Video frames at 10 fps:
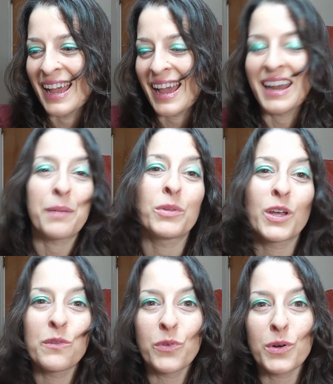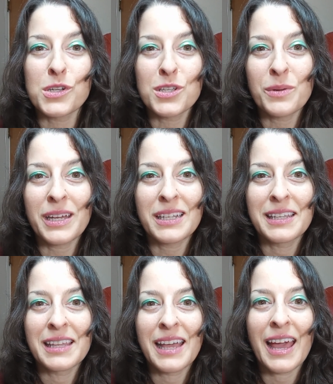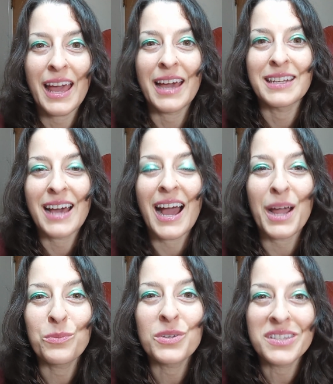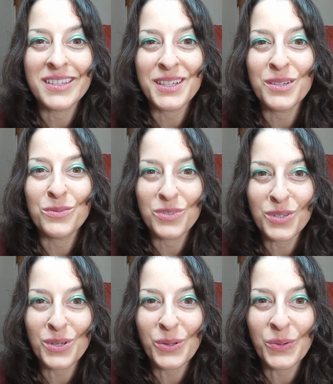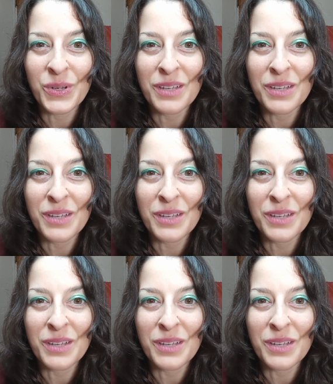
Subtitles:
And I'm looking forward to it. And I will see you soon.